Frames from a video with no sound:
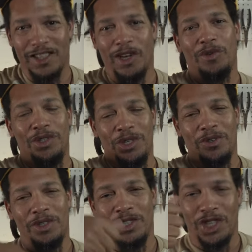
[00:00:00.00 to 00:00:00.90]
don't
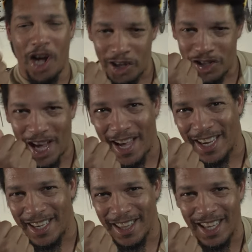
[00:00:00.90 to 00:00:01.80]
do the jaw
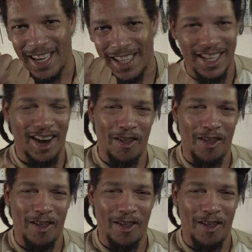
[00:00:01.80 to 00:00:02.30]
jacking thing that